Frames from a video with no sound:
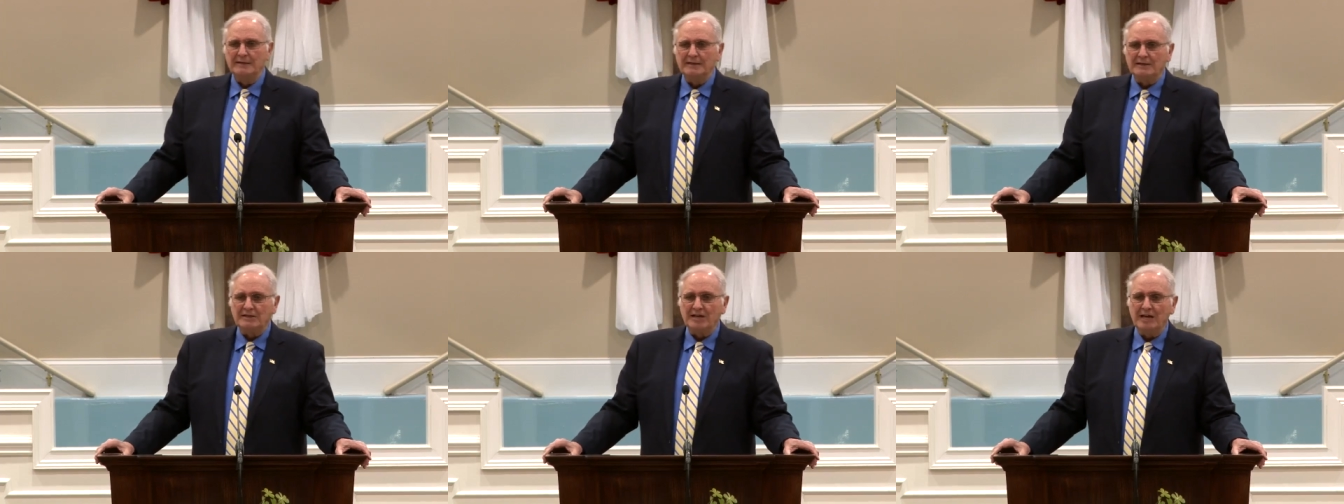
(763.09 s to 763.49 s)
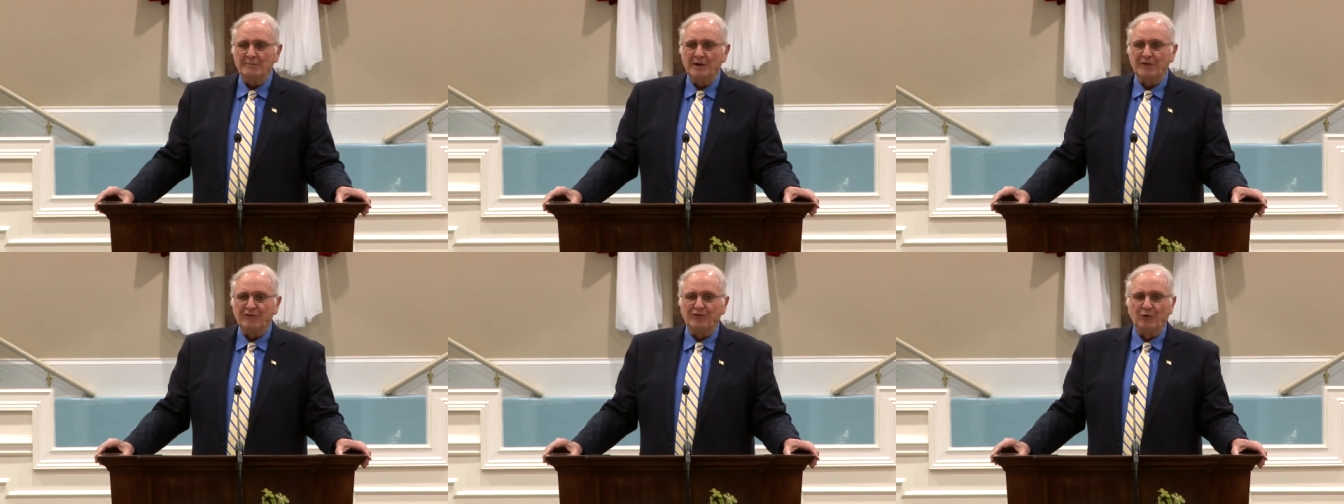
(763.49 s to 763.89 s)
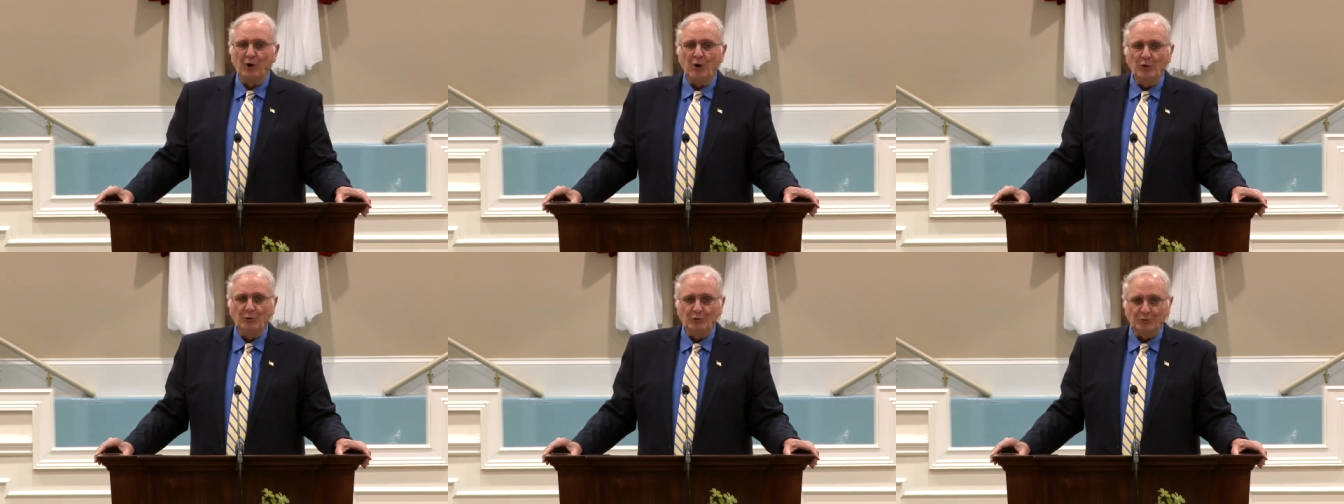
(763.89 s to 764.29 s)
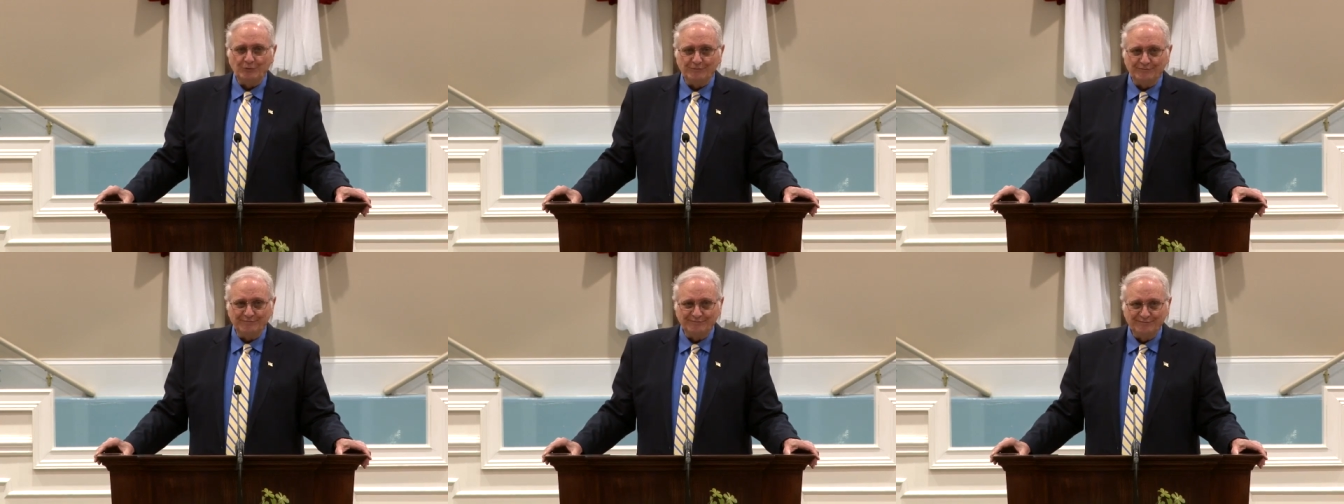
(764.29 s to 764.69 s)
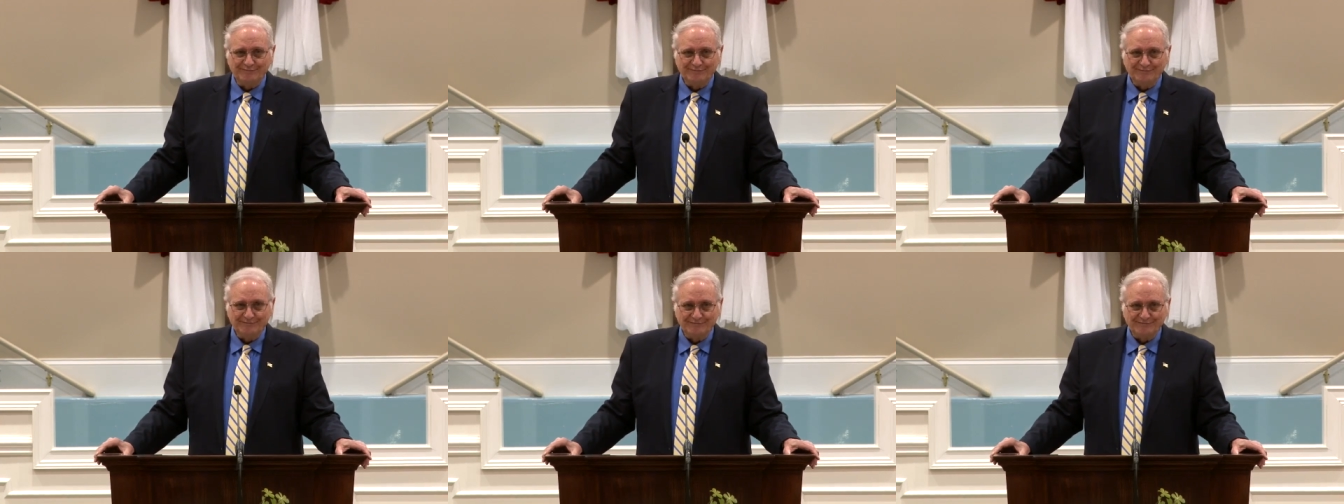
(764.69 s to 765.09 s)
It came a throne
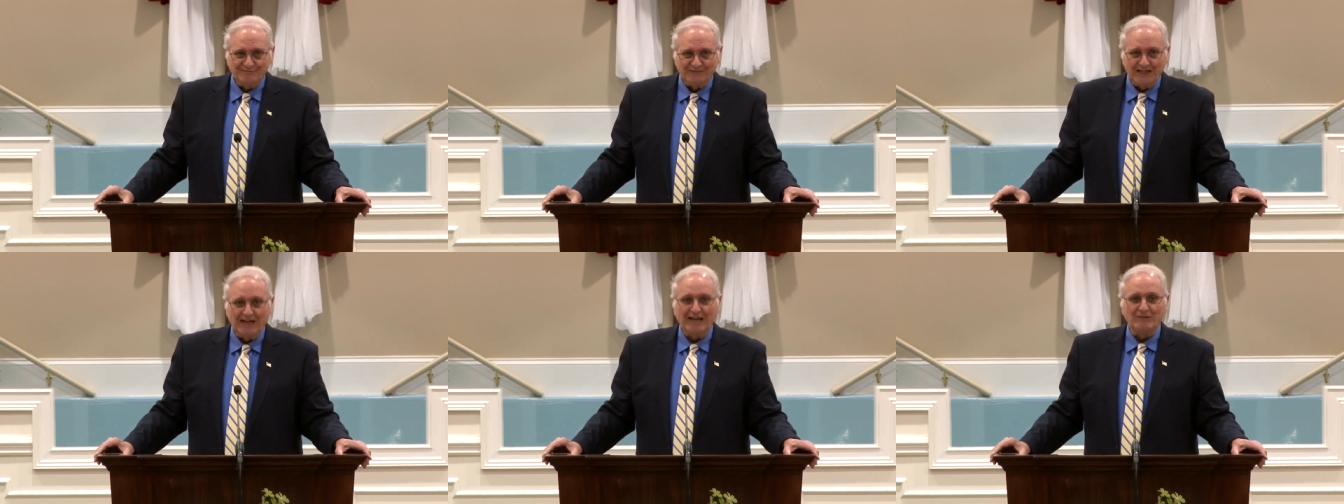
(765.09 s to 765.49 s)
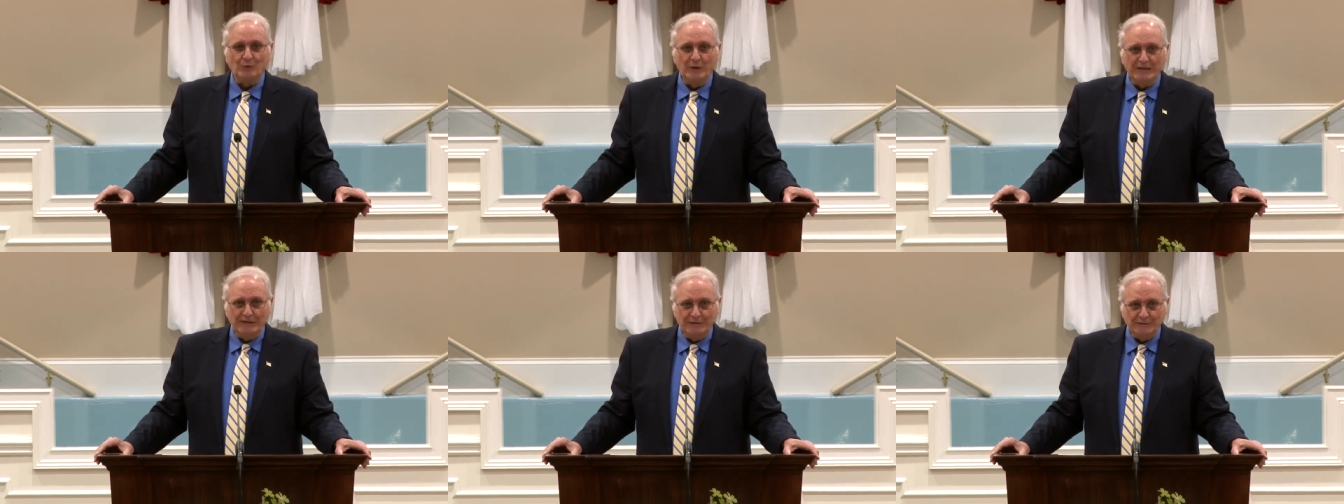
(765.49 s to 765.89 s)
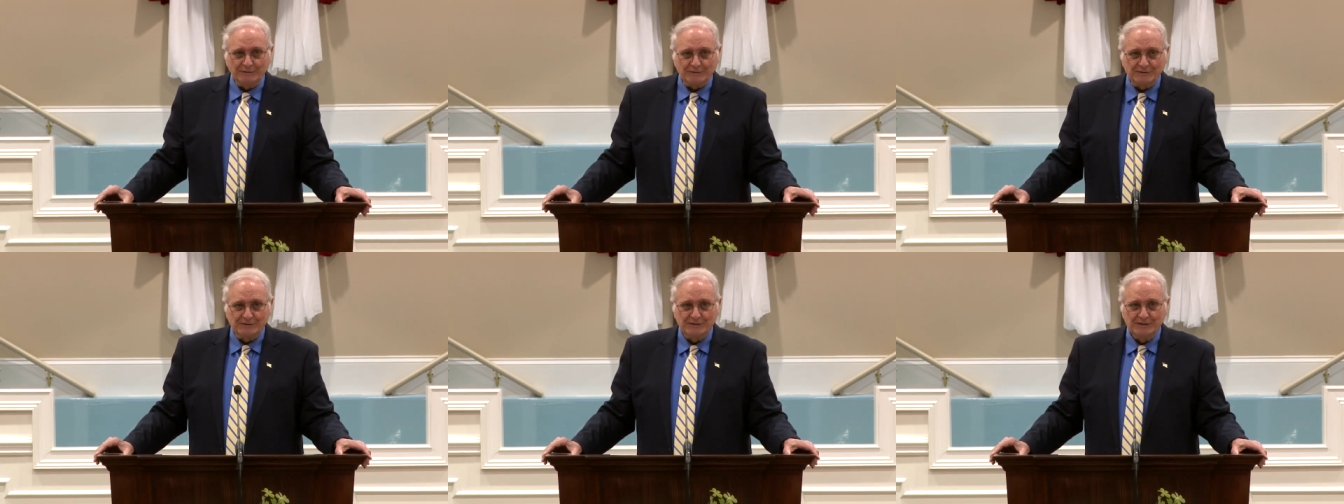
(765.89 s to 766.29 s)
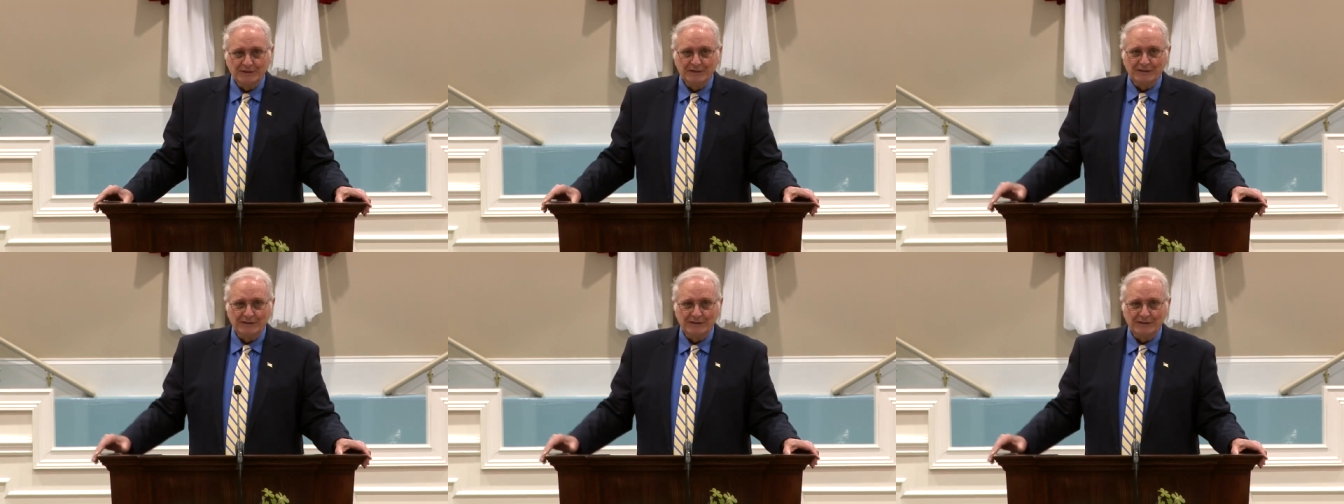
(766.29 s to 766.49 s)
that had wheels,